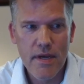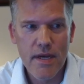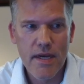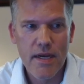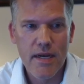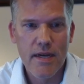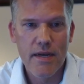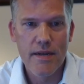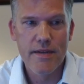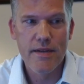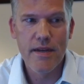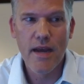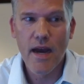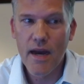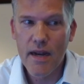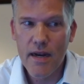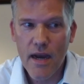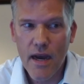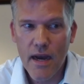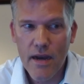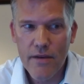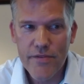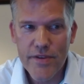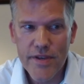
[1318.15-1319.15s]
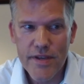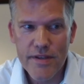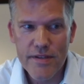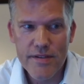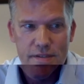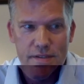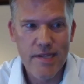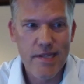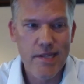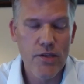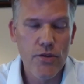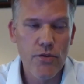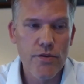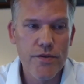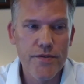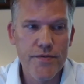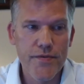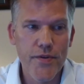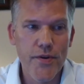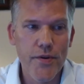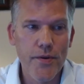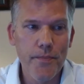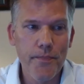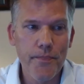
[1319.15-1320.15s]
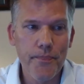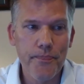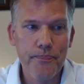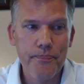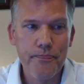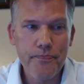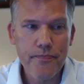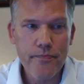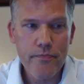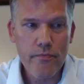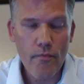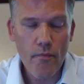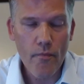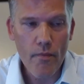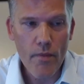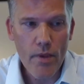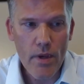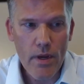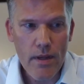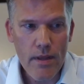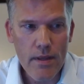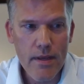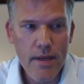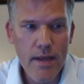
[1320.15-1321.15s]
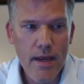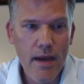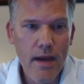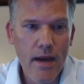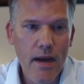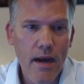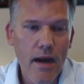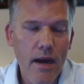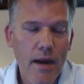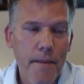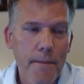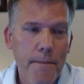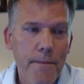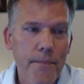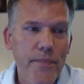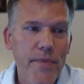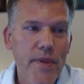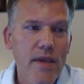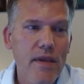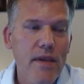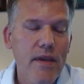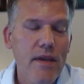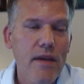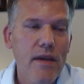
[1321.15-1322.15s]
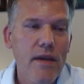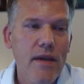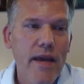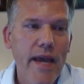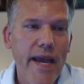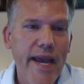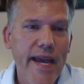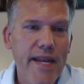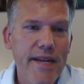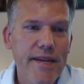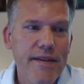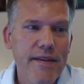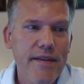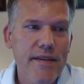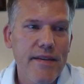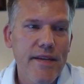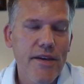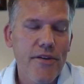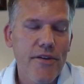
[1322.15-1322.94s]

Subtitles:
non obvious, and useful. Um, and,